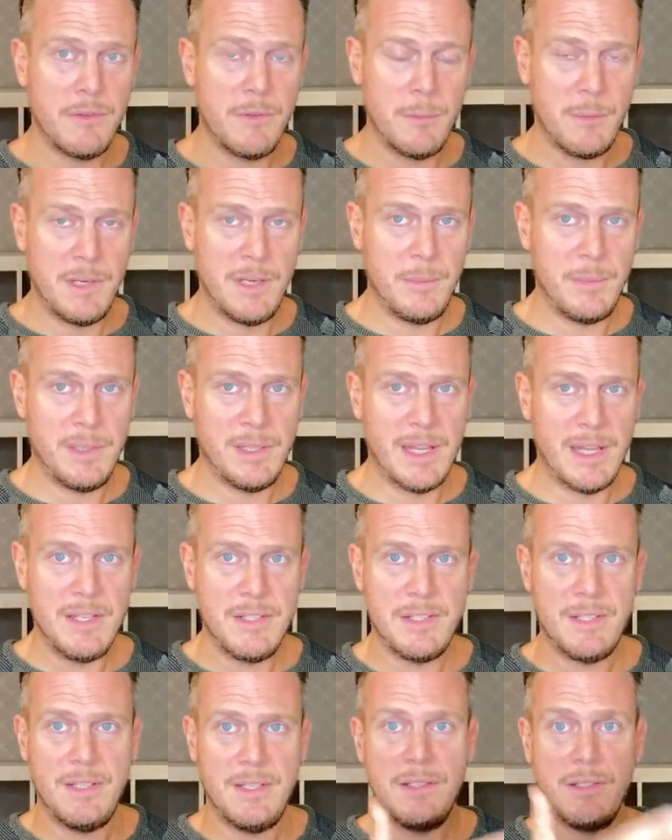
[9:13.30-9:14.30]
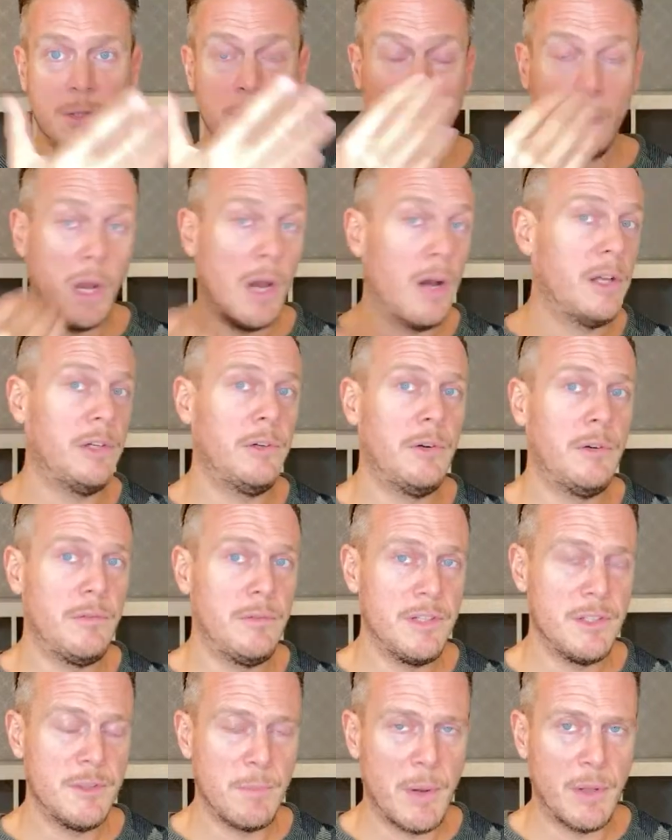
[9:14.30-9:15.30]
of the manipulation is to garner a
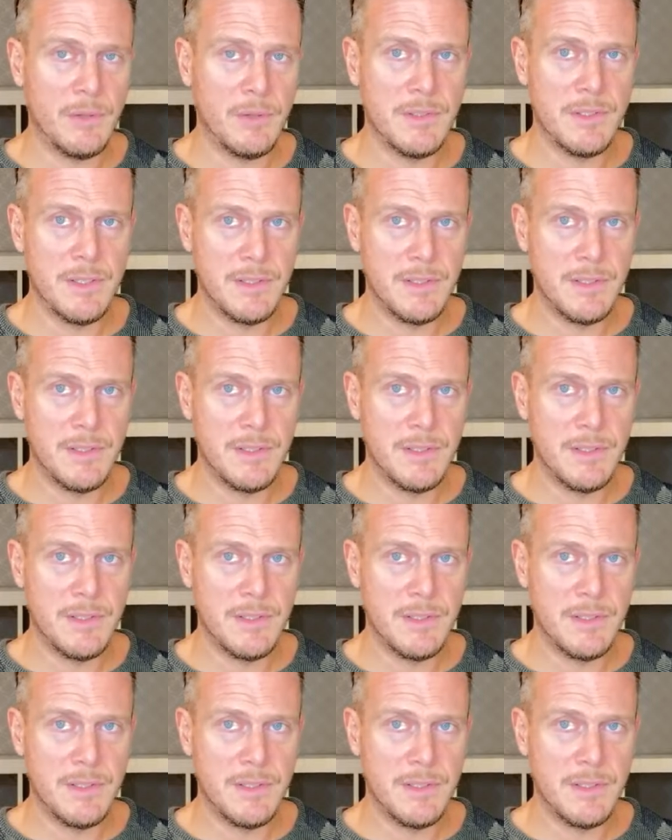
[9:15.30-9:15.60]
response,